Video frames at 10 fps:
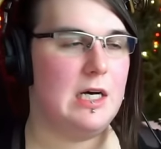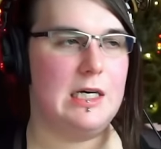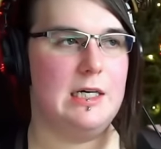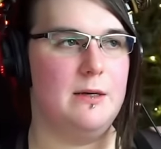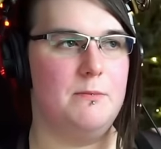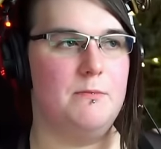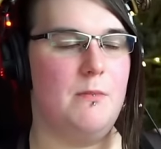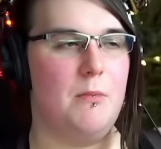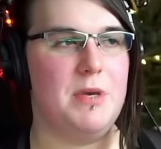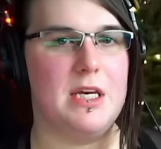um,
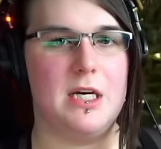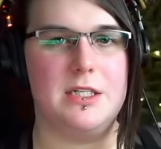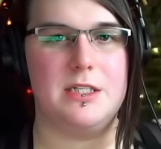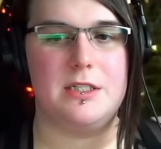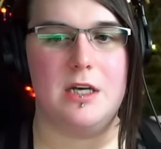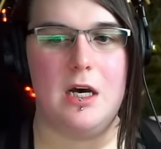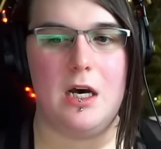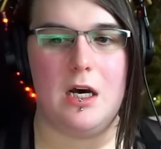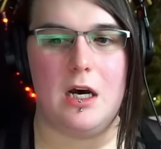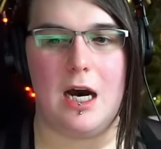because
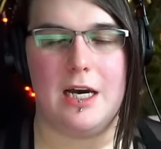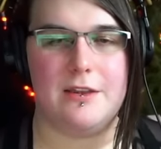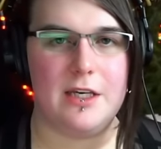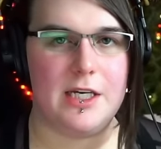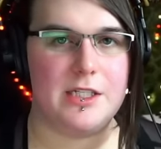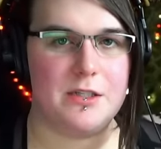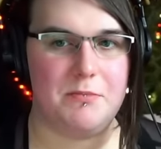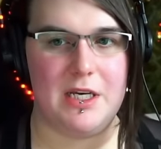I think it's a